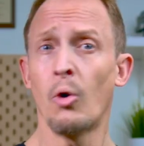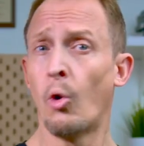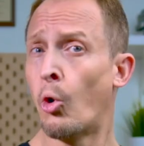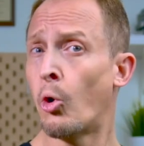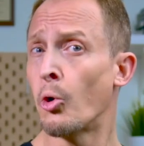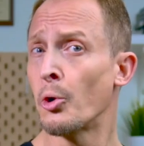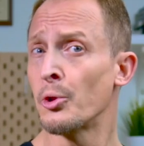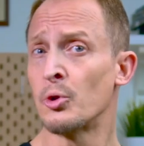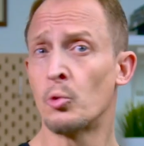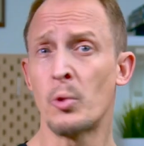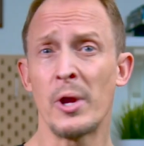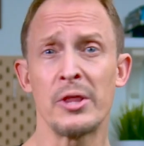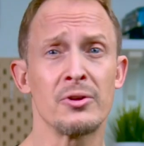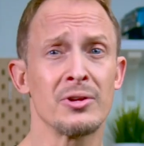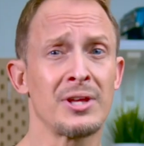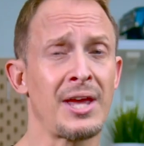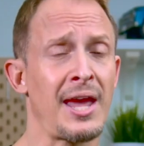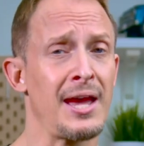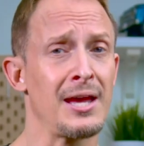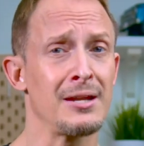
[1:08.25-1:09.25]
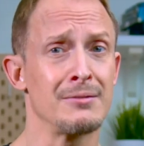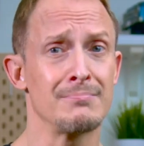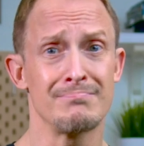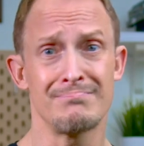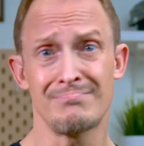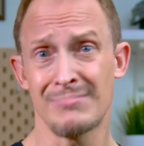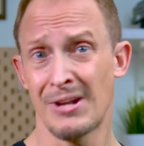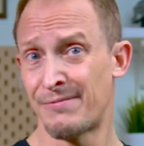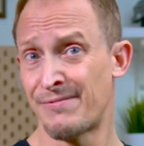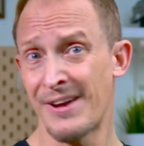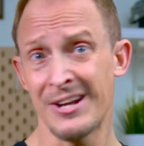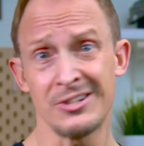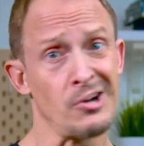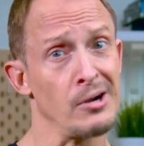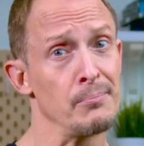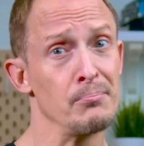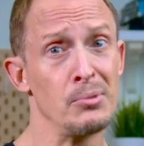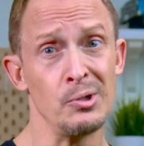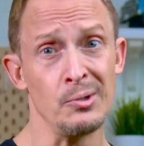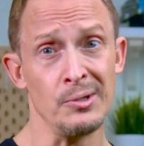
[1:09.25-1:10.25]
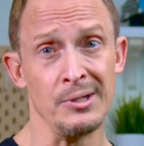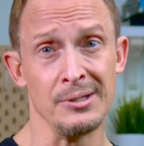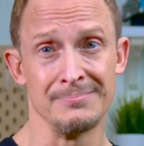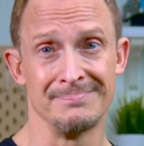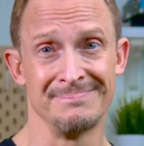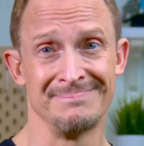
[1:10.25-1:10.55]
or the weather can affect our mood.